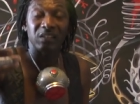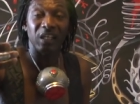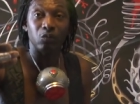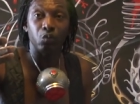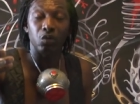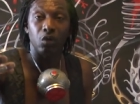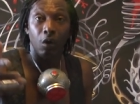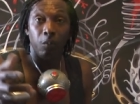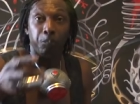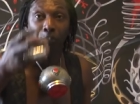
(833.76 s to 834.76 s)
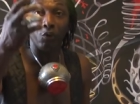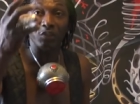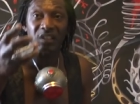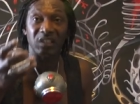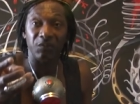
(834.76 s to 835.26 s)
that will
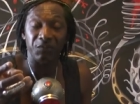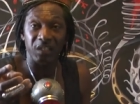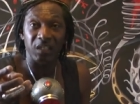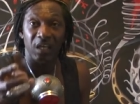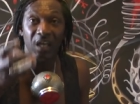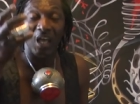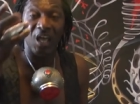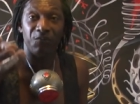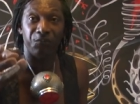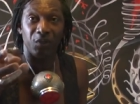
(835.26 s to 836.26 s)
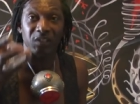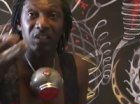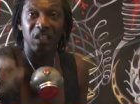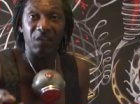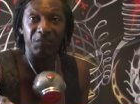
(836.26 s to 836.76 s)
positively influence
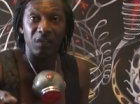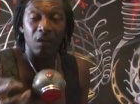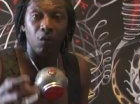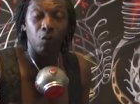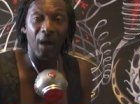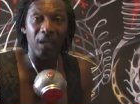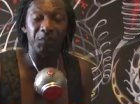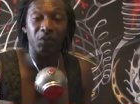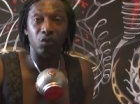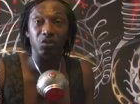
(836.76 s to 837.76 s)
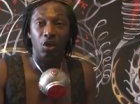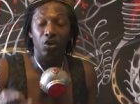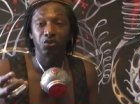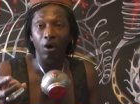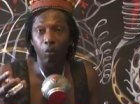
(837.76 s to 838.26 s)
the living. Why? Because
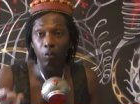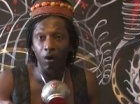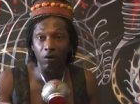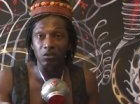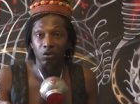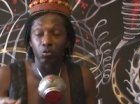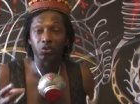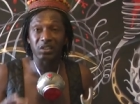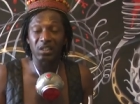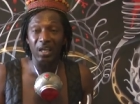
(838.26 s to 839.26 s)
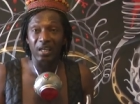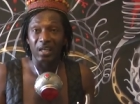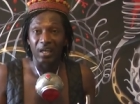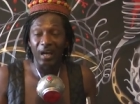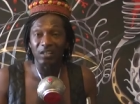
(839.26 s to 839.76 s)
your word will stay,
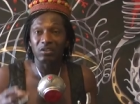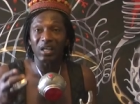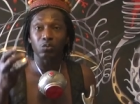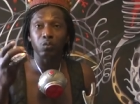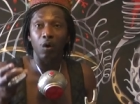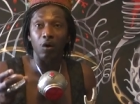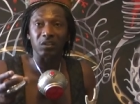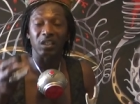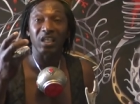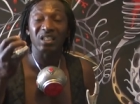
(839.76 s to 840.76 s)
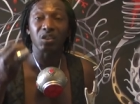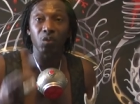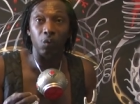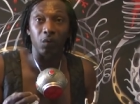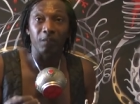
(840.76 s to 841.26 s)
and that word is
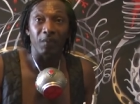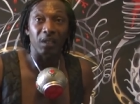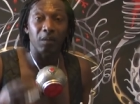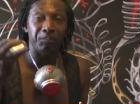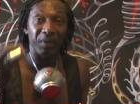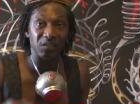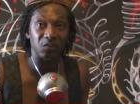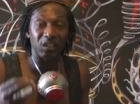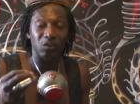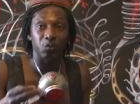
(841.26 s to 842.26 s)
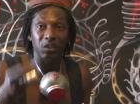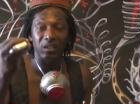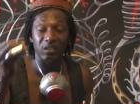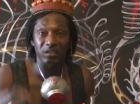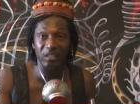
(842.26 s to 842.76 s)
you. A person that will
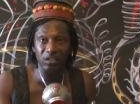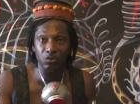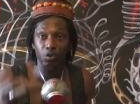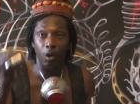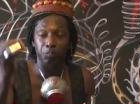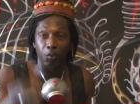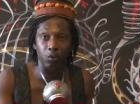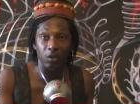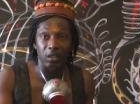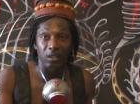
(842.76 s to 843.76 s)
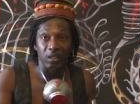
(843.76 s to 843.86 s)
read your book